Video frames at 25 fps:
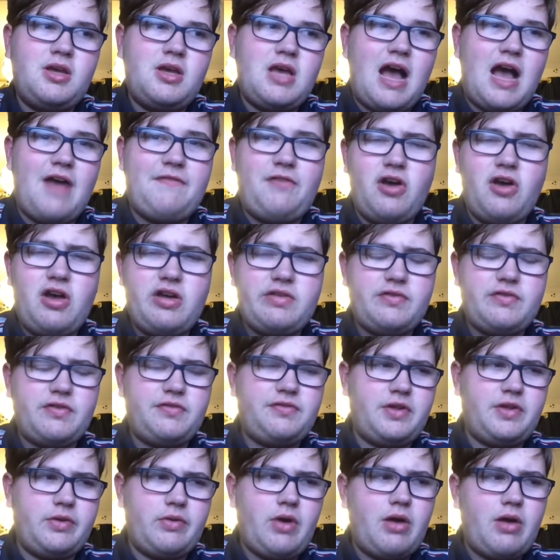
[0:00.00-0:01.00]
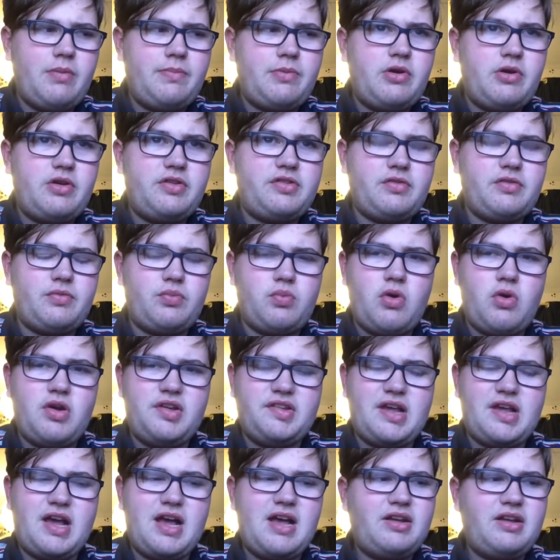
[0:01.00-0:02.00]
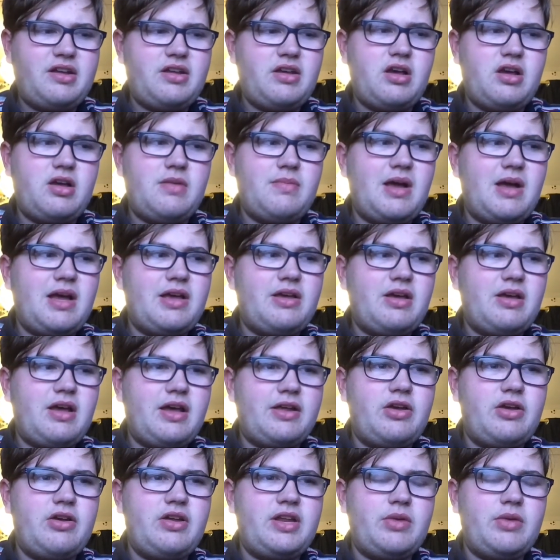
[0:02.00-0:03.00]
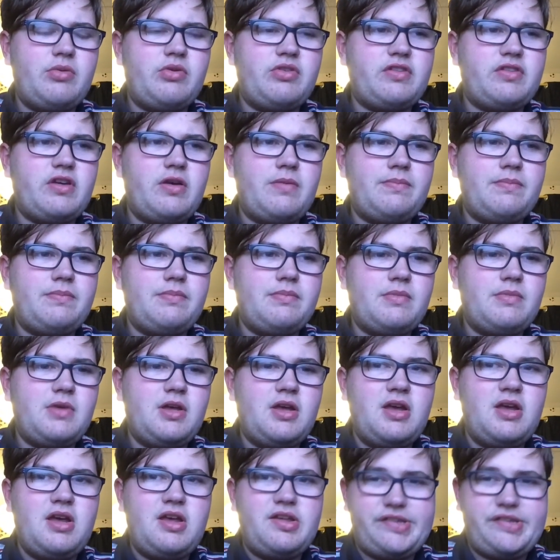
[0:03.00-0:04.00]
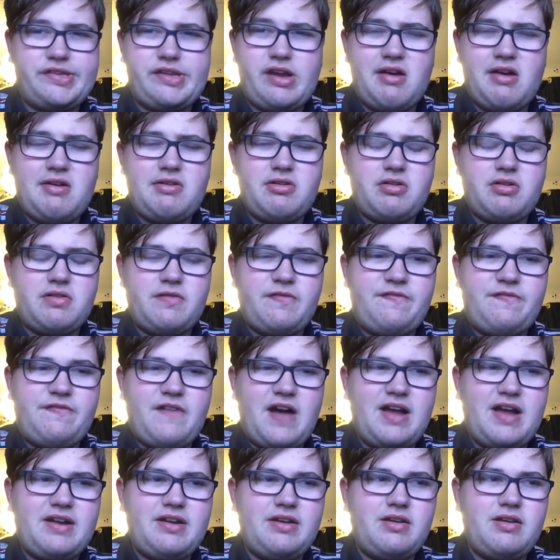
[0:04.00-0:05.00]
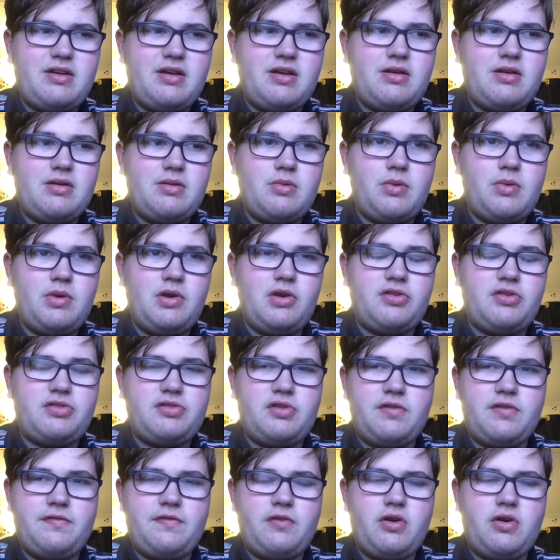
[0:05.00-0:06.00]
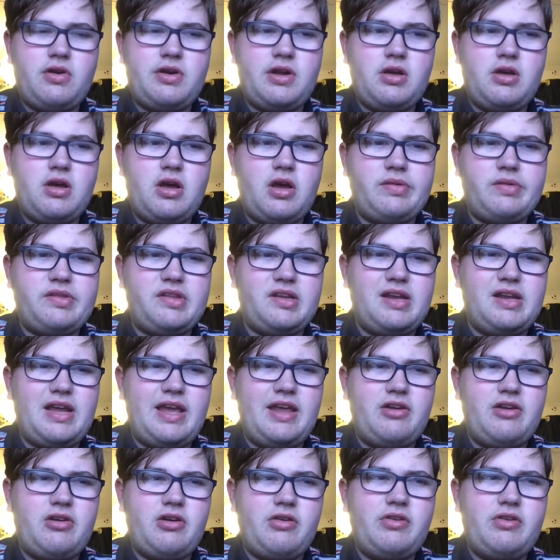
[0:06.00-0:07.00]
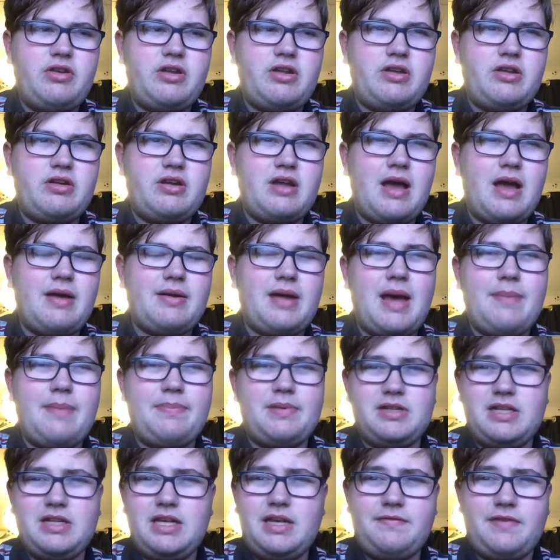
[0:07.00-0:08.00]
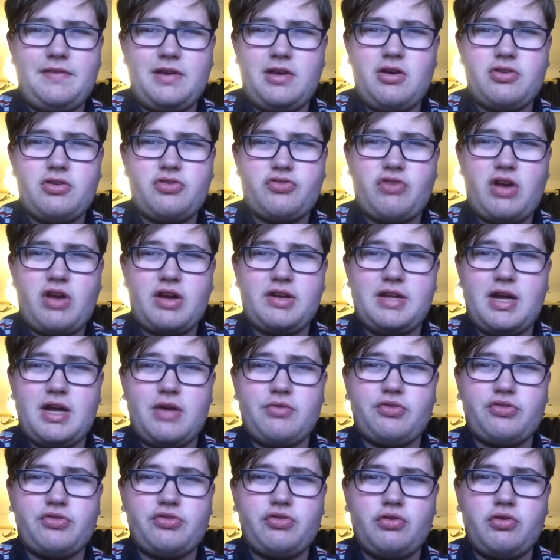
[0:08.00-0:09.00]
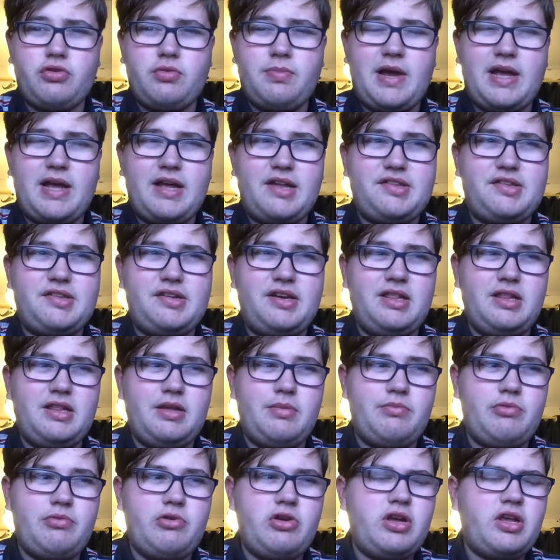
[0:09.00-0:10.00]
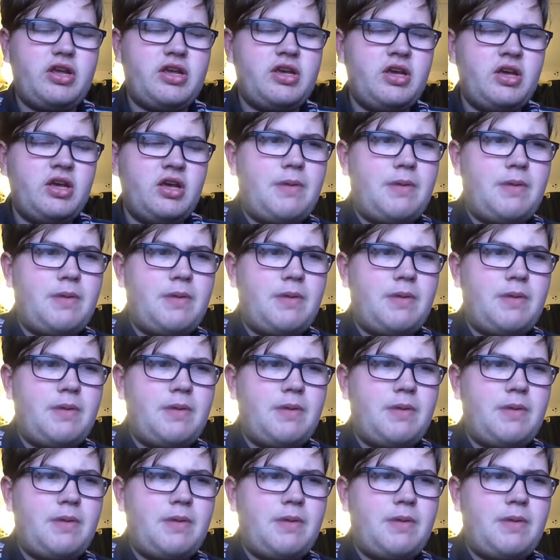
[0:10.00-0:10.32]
I've heard of a few outbursts of what he's had. Um, I, I heard he was um, starting on a fan when we lost at 4 0 at home to Leyton Orient, and I, I believe he got dragged down the tunnel by Anthony Limbrick.